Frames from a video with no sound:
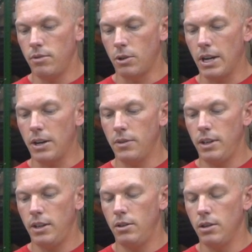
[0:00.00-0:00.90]
around
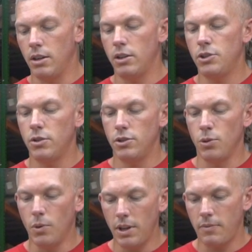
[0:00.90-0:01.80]
the
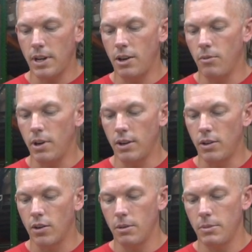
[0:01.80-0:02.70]
125 watt
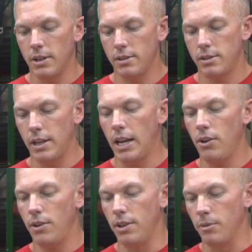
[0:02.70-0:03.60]
RMS
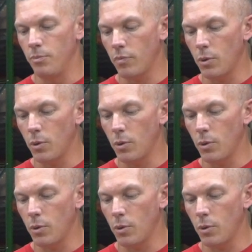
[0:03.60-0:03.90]
area